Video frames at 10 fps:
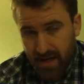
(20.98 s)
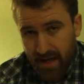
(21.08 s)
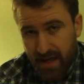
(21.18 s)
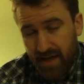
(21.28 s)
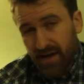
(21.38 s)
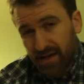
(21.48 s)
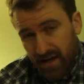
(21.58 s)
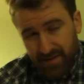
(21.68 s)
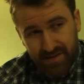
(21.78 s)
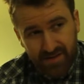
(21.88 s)
And I
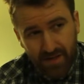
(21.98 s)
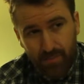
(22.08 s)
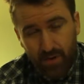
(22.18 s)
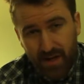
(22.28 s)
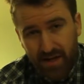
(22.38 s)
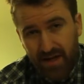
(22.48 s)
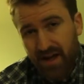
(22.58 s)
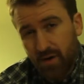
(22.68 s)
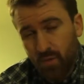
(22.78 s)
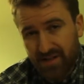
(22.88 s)
got in the subway and
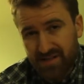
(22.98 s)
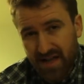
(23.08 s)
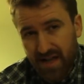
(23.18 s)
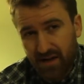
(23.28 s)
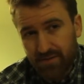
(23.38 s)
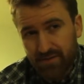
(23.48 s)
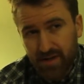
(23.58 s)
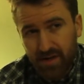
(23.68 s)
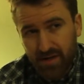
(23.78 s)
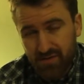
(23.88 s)
I went down
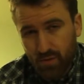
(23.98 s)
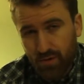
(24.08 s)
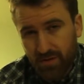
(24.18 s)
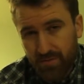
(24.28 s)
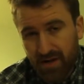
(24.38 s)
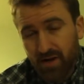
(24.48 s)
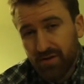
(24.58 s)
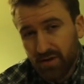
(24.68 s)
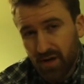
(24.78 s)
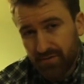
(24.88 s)
toward my
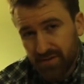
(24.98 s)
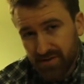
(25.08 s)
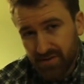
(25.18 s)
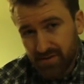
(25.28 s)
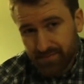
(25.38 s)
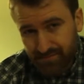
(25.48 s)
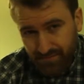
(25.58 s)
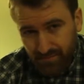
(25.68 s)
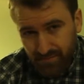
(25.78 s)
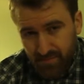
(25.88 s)
other office
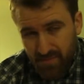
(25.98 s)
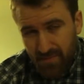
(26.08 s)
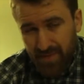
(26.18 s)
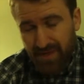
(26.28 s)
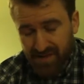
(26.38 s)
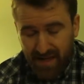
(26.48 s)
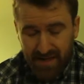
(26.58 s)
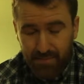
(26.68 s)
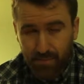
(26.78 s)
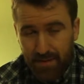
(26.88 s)
because I had
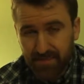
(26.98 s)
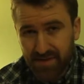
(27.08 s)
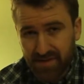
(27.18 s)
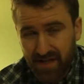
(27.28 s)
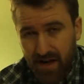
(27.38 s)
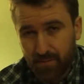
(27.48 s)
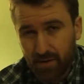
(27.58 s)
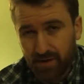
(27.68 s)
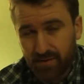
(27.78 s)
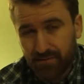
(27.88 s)
to prep this
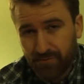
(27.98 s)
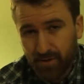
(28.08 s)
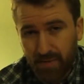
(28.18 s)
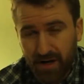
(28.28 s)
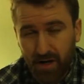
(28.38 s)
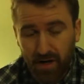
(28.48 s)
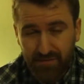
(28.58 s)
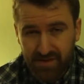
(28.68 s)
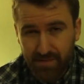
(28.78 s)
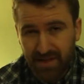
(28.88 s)
camera for my
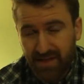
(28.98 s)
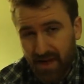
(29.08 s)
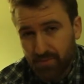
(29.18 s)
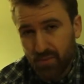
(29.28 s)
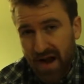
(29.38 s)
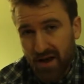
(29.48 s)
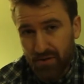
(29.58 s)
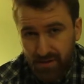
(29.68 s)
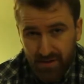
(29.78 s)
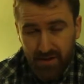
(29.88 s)
office mate Ken Brown,
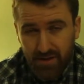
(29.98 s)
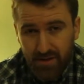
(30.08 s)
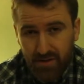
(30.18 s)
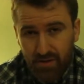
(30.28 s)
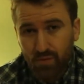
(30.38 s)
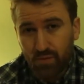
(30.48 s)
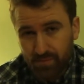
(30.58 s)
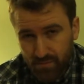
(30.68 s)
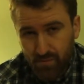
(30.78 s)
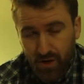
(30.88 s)
who
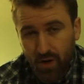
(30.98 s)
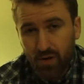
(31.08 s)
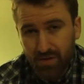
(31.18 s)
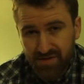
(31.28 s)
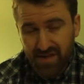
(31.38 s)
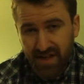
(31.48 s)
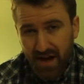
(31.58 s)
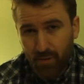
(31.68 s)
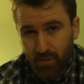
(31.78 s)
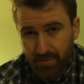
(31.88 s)
co-owns the
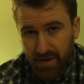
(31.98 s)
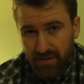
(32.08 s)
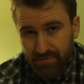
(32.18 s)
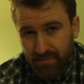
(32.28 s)
camera with me.